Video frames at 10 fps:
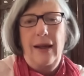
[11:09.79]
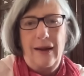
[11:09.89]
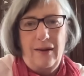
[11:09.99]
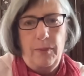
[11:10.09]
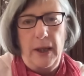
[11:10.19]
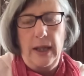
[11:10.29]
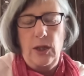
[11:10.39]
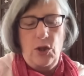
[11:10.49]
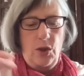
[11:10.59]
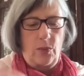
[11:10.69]
speaking
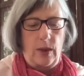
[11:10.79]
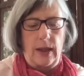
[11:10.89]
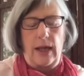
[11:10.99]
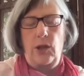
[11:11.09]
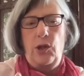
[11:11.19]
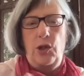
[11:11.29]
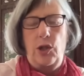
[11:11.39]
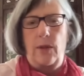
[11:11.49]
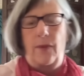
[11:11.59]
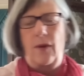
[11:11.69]
to
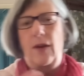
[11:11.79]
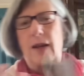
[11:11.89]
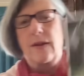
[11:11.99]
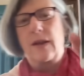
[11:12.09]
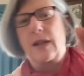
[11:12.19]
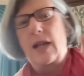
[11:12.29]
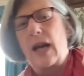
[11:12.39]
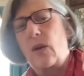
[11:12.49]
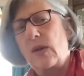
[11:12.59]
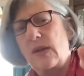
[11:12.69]
relationships and there's the
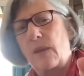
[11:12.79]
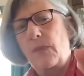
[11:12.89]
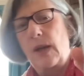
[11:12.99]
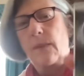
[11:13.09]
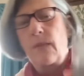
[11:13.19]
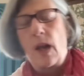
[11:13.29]
tower something